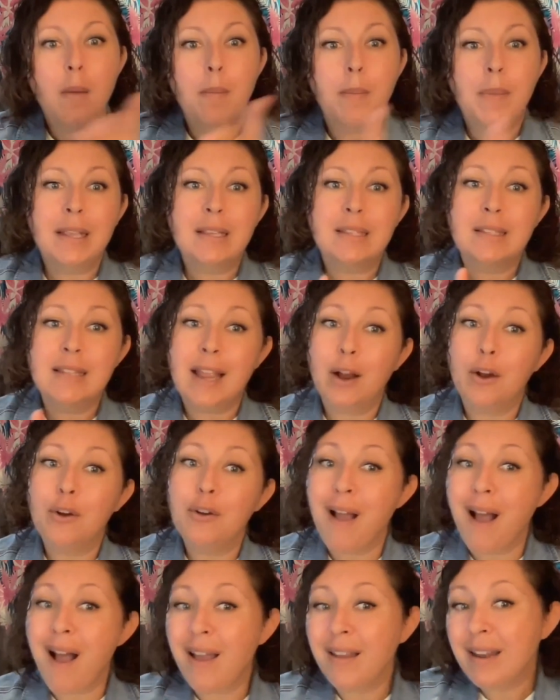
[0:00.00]
because they're
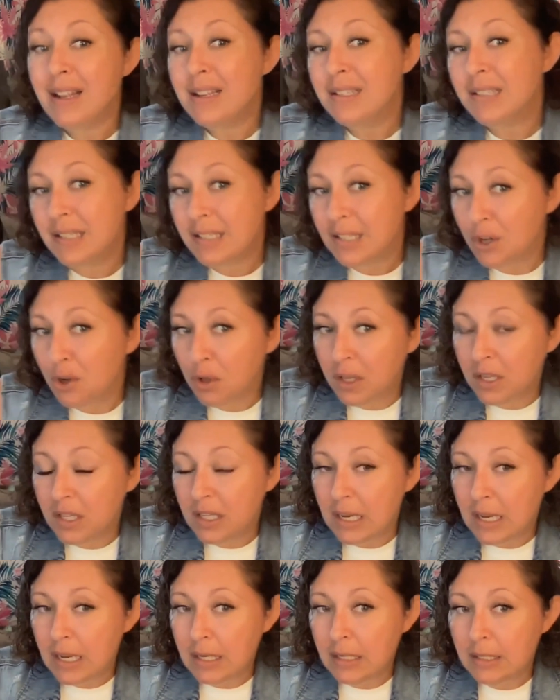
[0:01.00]
not necessarily
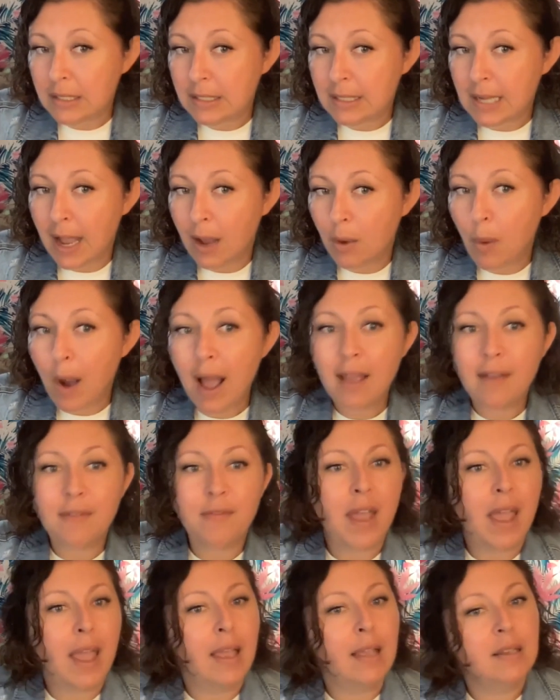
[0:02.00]
in DIY
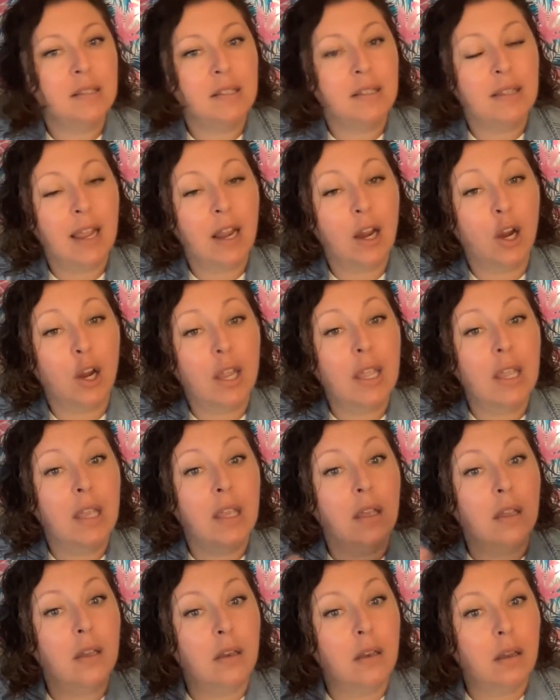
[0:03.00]
phase. They're
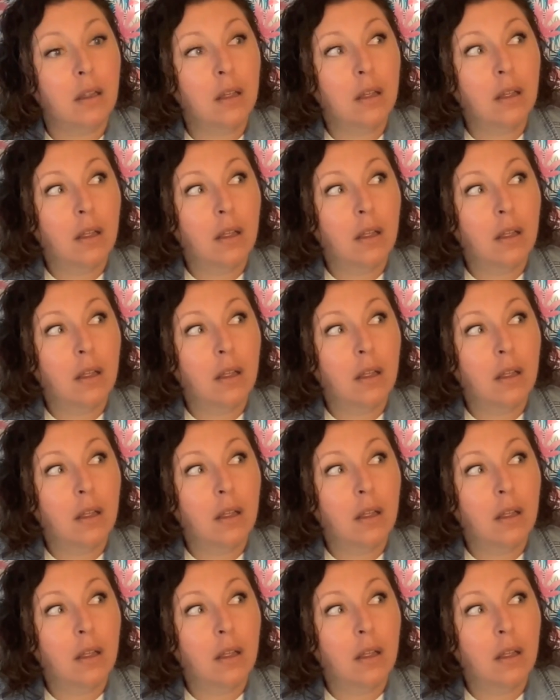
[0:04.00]
in